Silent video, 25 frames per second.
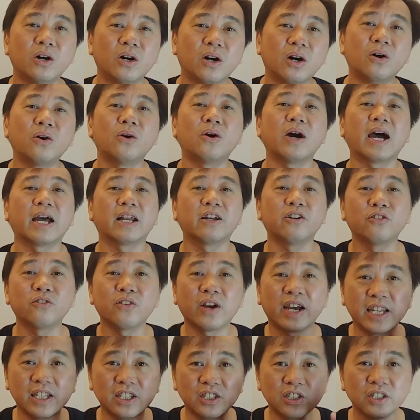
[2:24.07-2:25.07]
or
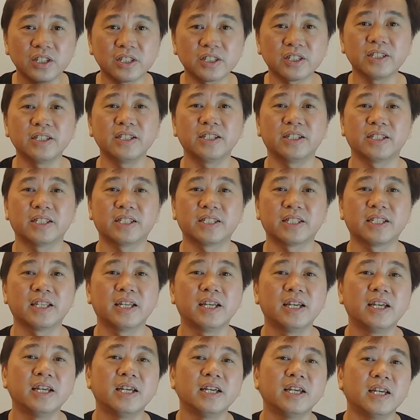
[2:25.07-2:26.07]

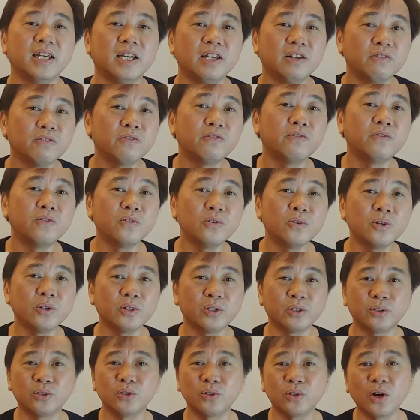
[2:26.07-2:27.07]
unrighteousness in
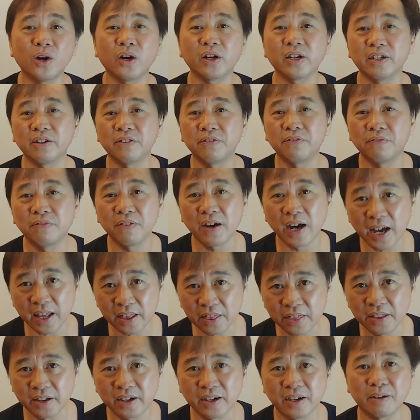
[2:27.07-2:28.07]
full to God the
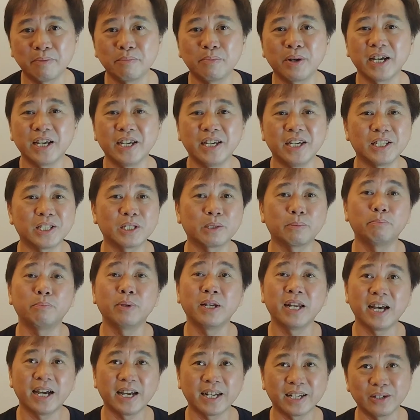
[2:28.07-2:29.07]
Father by His
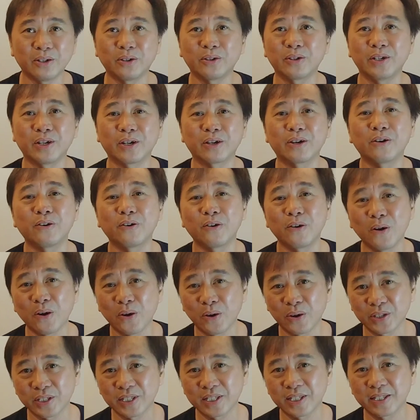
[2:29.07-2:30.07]
blood on the
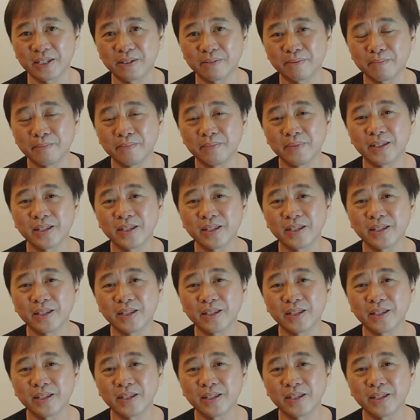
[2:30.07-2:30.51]
cross.